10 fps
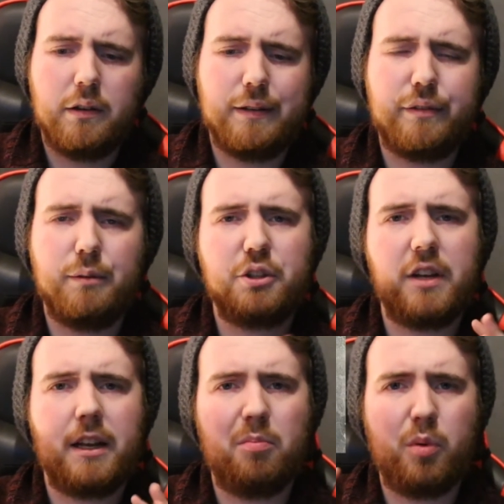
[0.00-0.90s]
very much
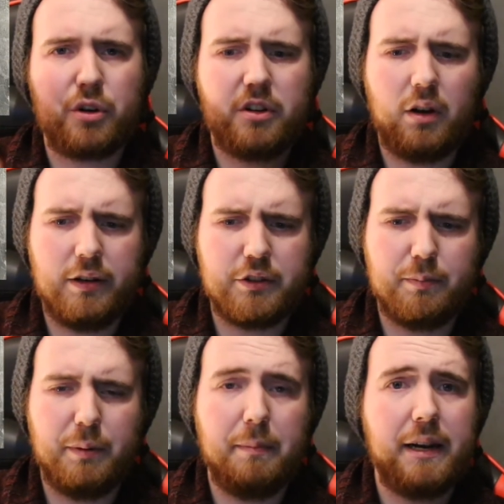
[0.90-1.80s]
like a portcullis,
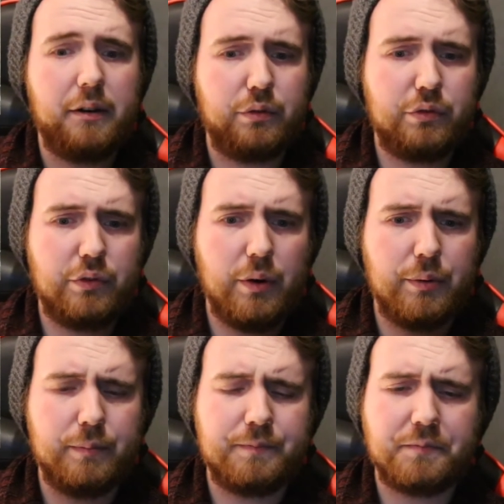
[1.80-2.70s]
but made out of
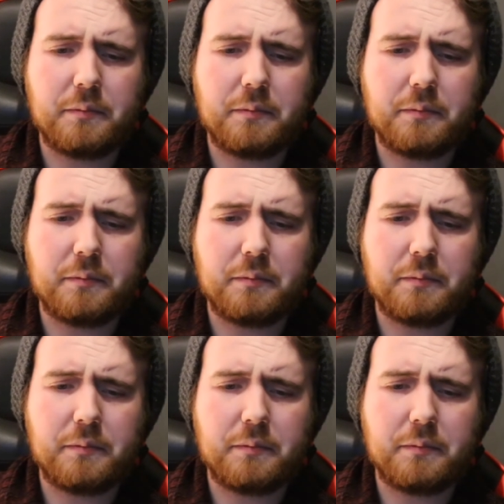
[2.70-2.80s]
stone.